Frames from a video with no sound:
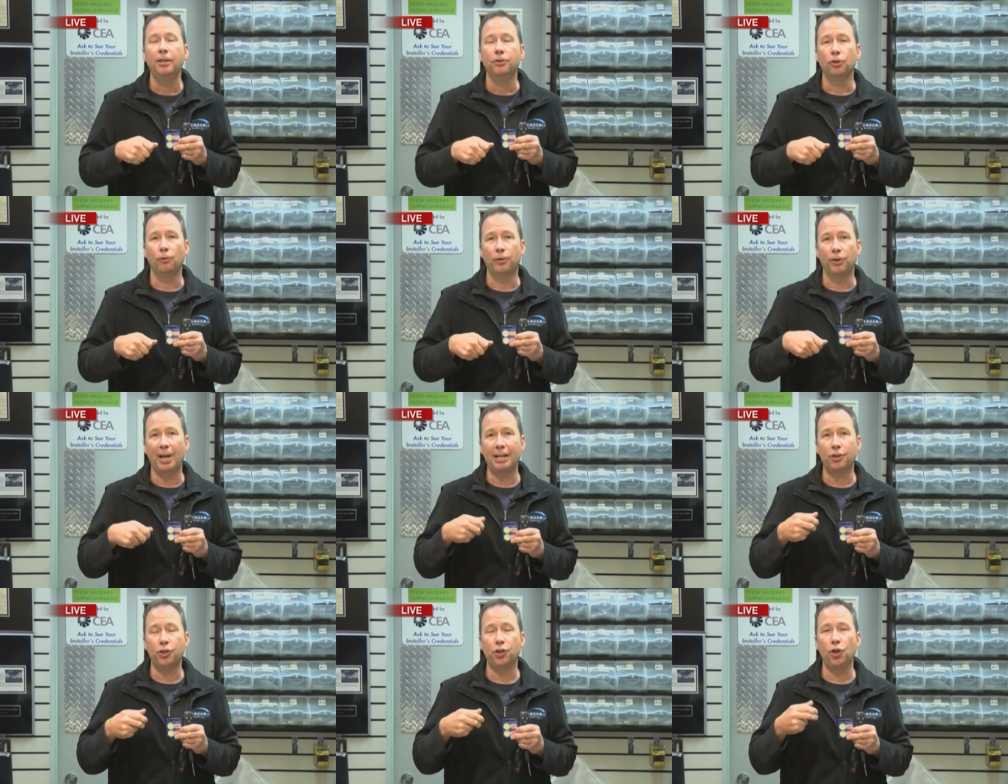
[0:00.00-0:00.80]
So if you're
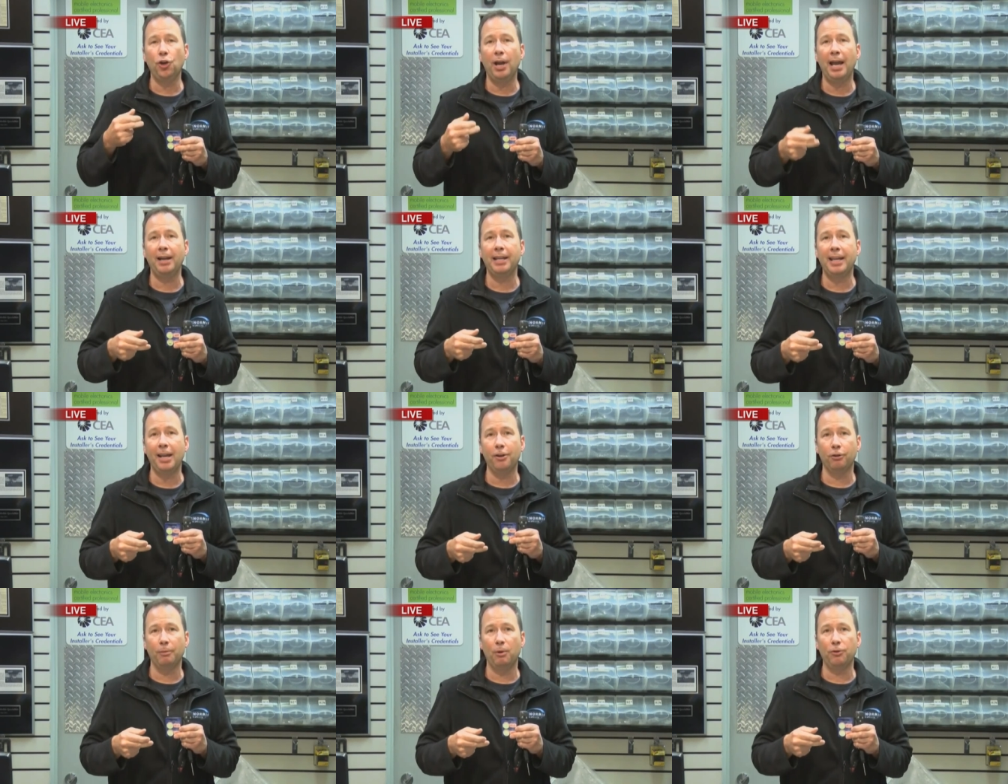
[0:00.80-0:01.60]
not sure how to
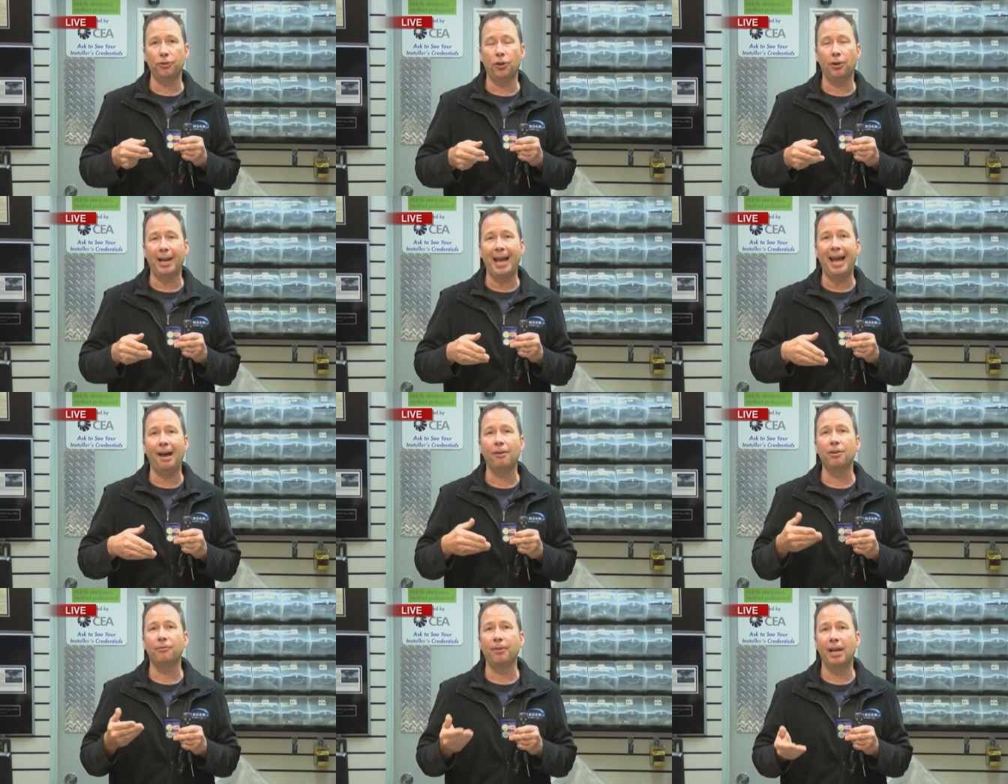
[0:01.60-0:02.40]
get your remote start
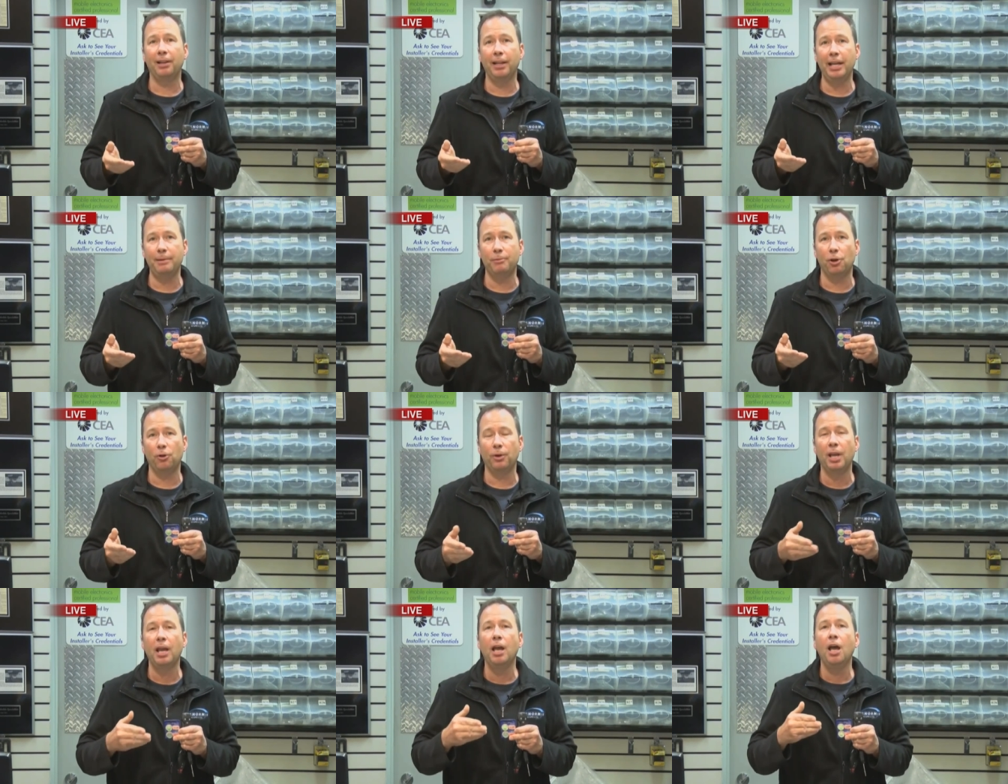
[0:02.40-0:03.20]
out of valet
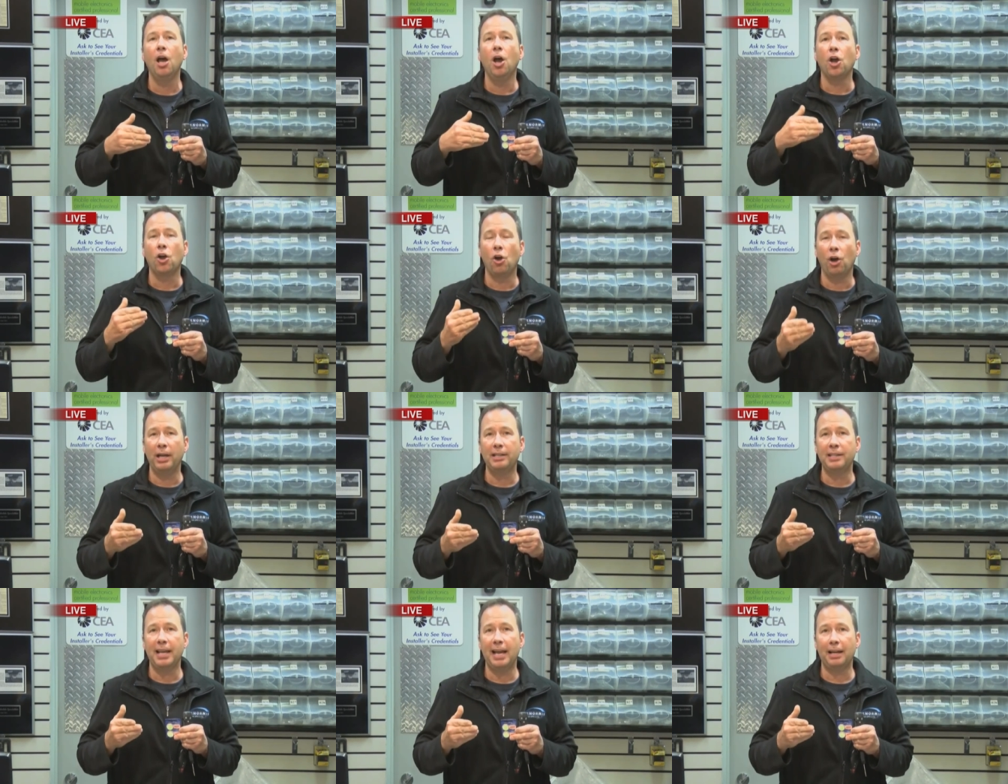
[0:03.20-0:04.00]
mode,
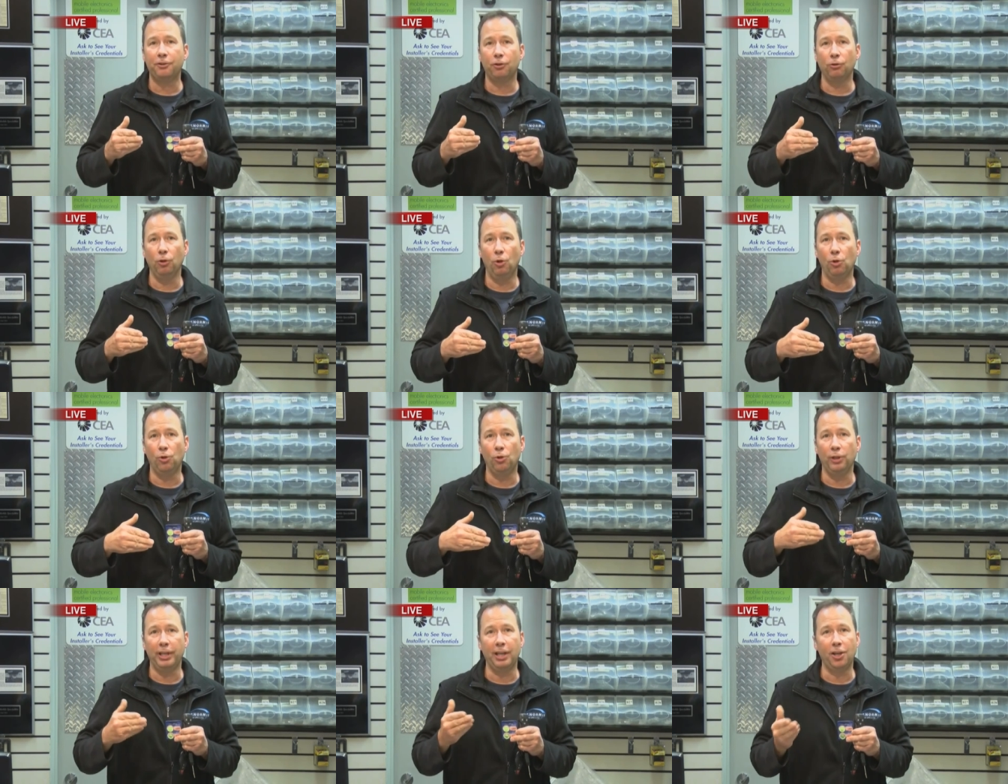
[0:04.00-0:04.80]
contact your
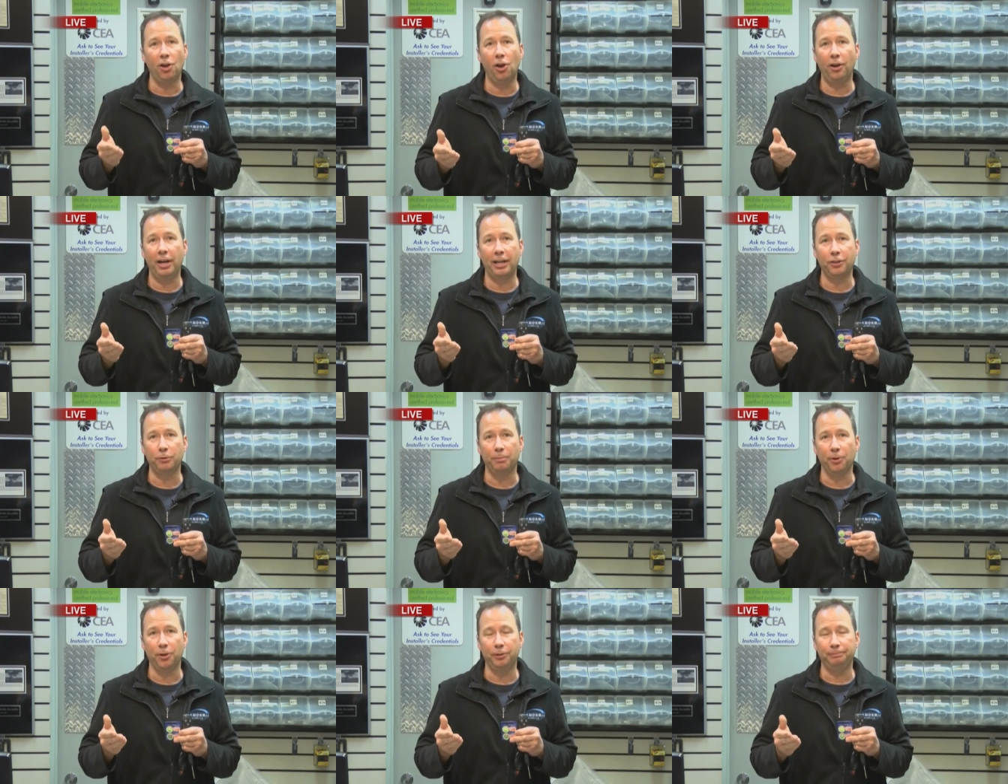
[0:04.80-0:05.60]
local in-car
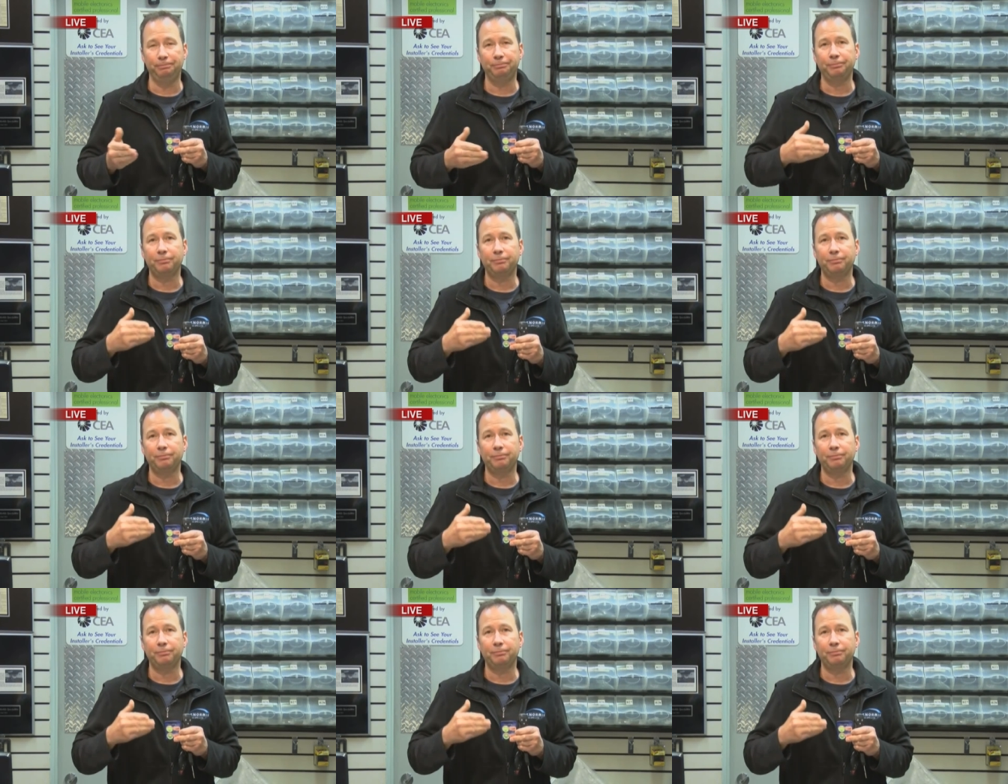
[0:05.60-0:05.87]
expert,